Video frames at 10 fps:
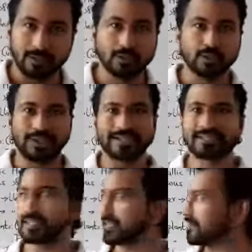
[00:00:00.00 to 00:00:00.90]
So that is
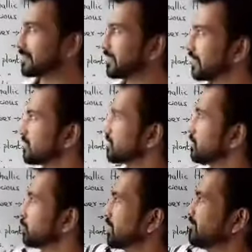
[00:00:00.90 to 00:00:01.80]
the event, that is the
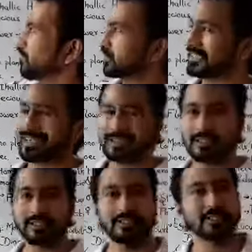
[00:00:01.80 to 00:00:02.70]

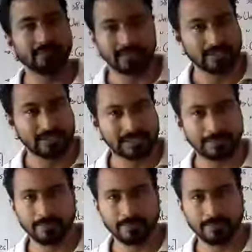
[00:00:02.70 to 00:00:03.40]
pre-fertilization events.